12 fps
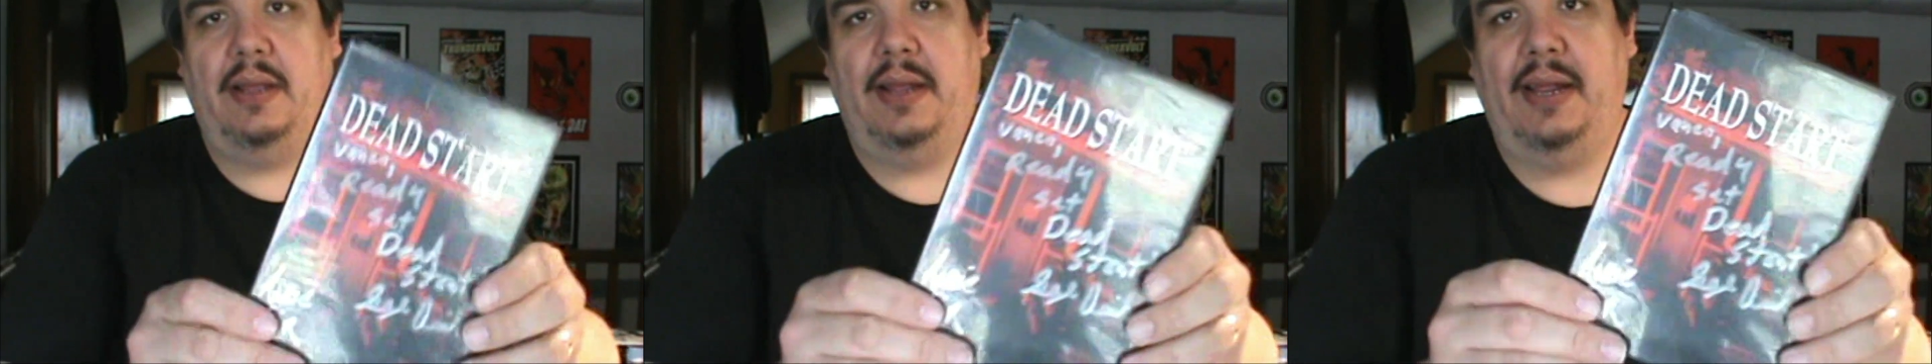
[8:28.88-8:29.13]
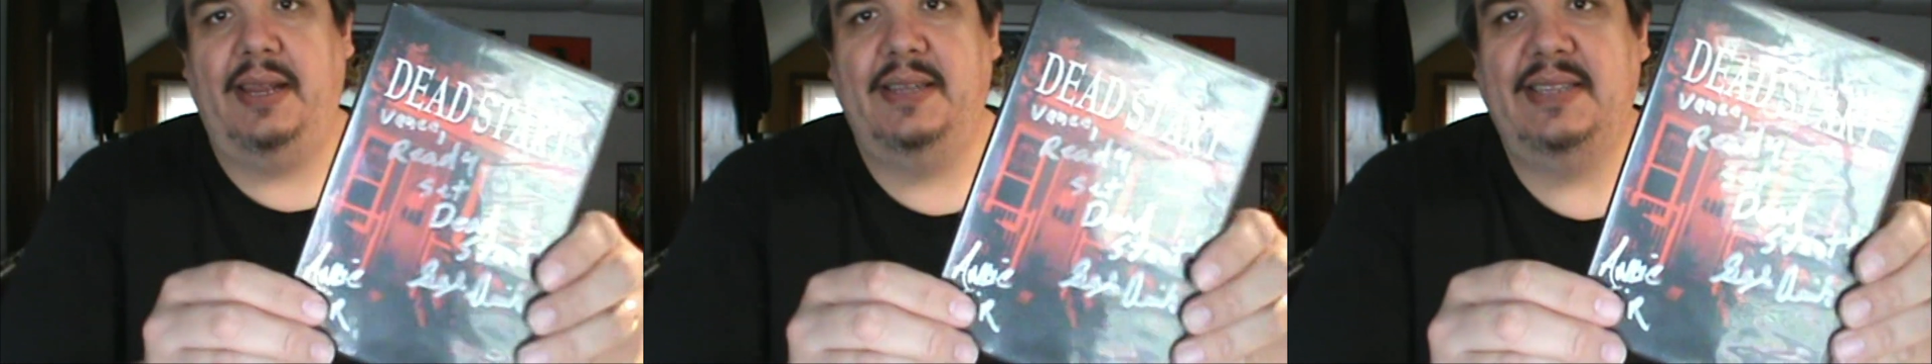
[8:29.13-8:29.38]

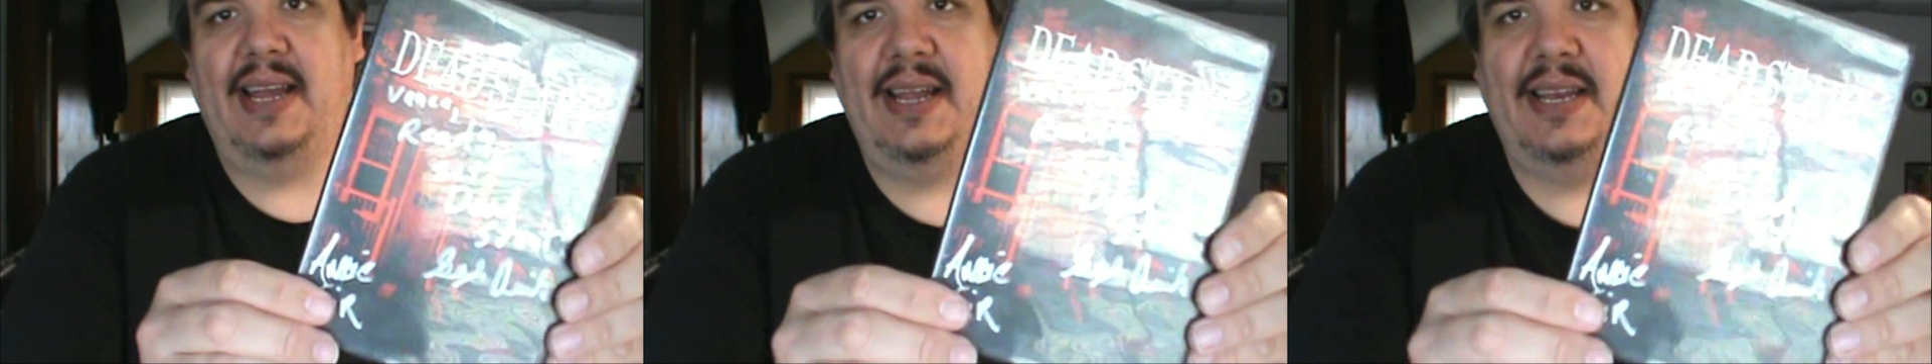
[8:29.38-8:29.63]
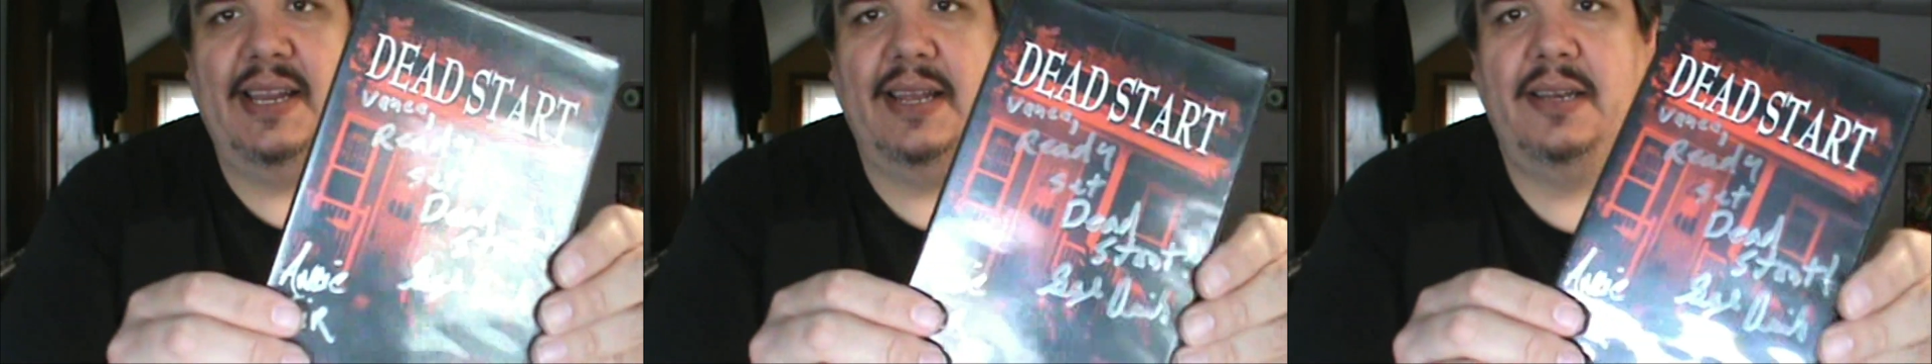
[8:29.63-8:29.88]
And he
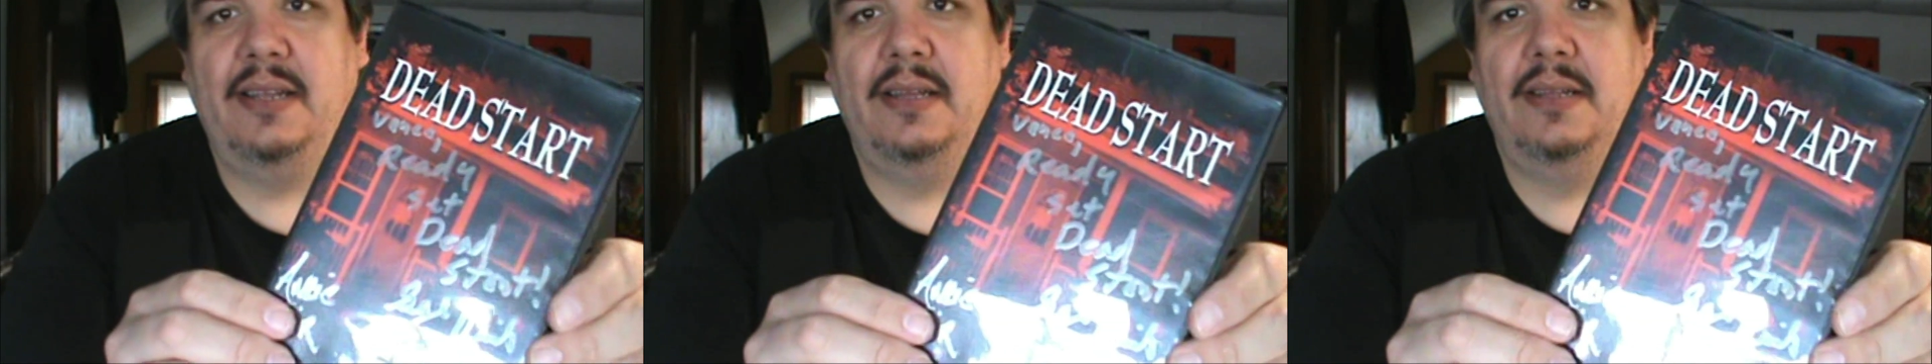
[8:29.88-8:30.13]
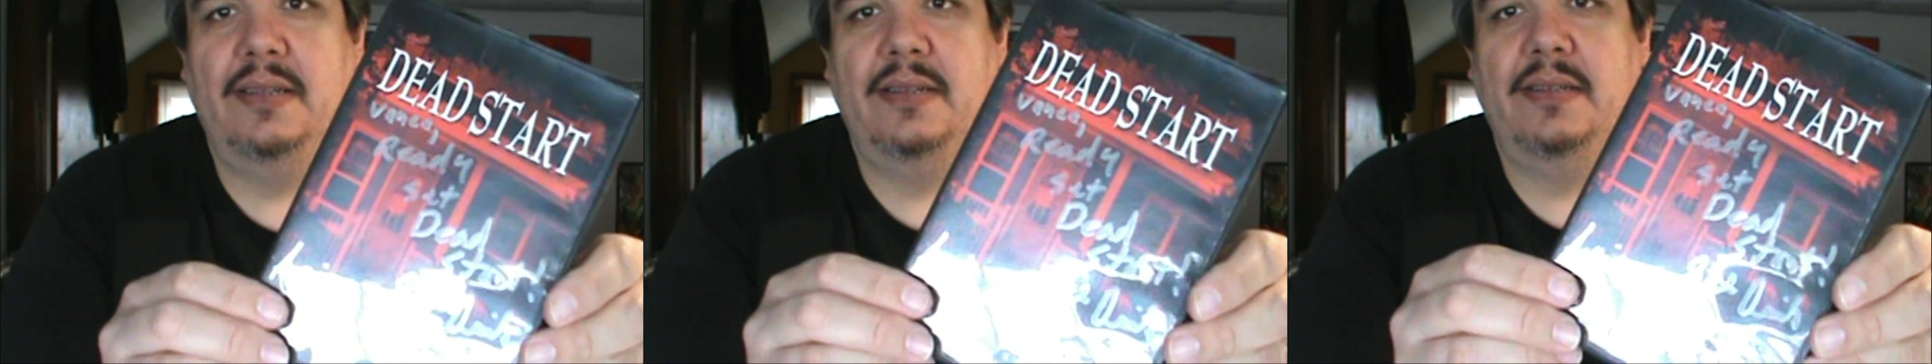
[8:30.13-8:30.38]
signed it.
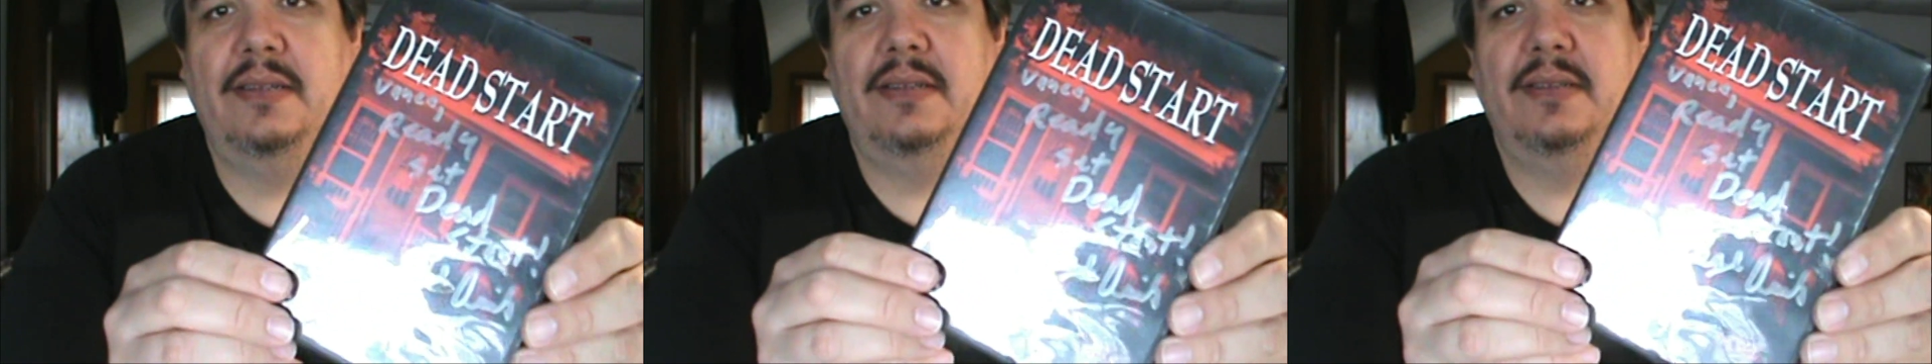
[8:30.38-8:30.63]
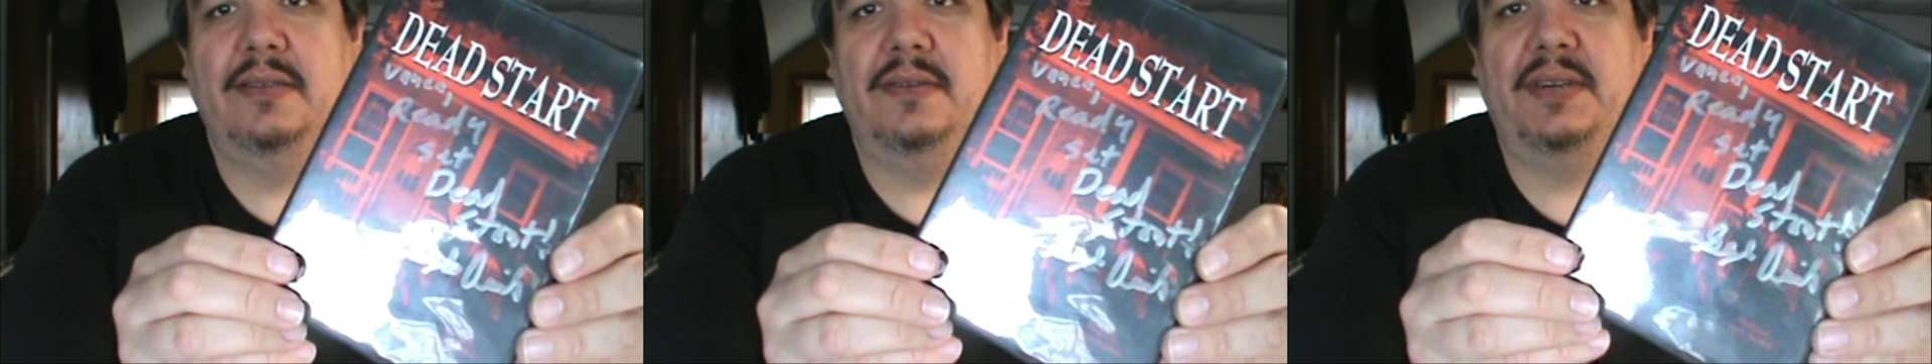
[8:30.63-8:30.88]

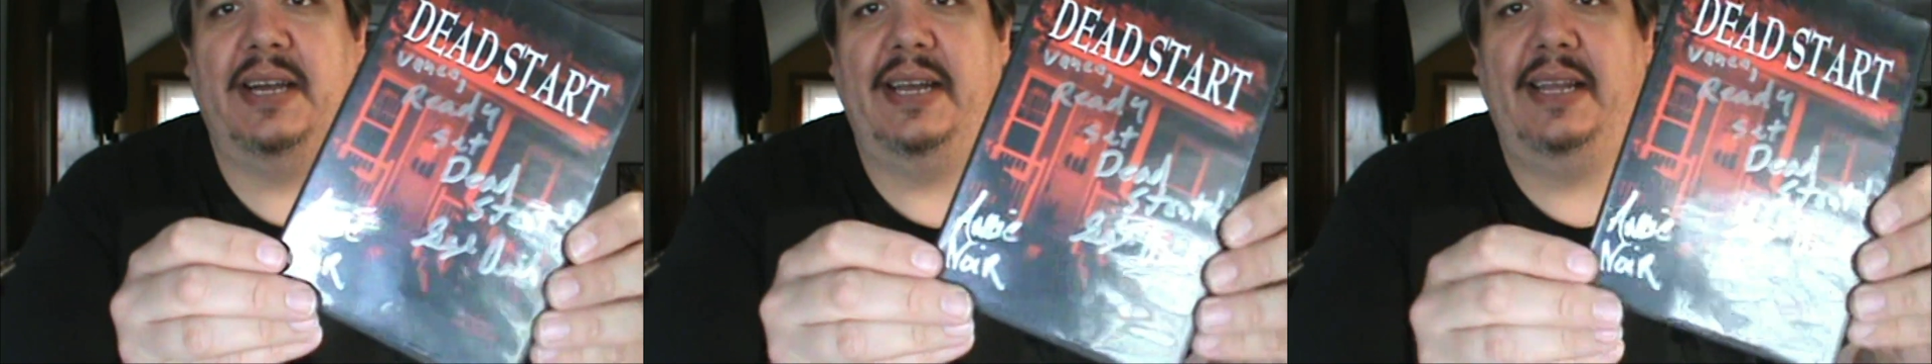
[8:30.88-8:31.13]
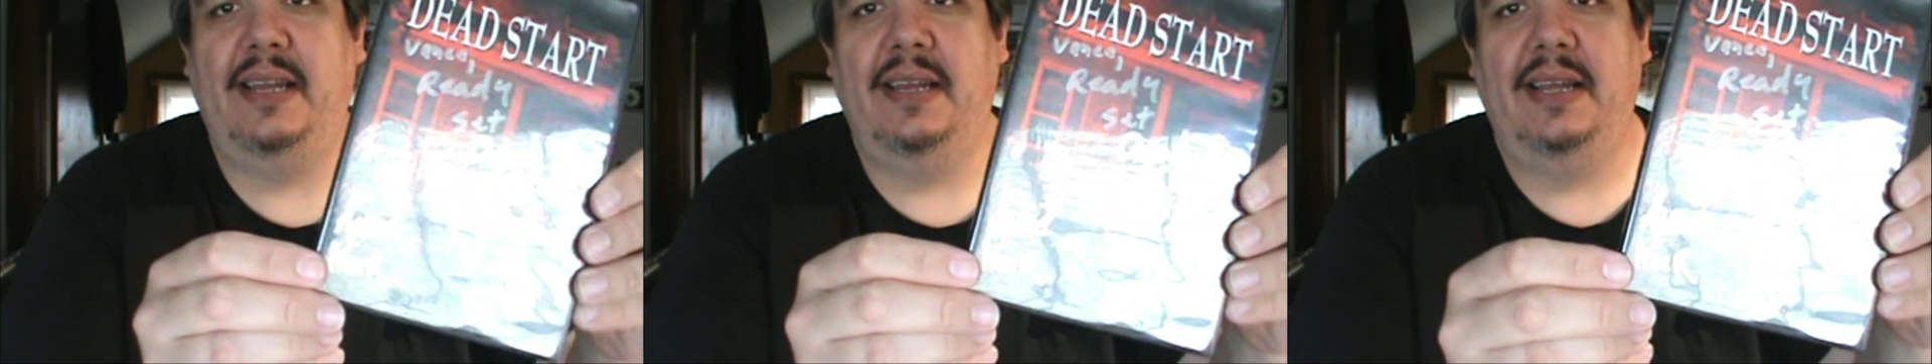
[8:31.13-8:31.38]
Okay?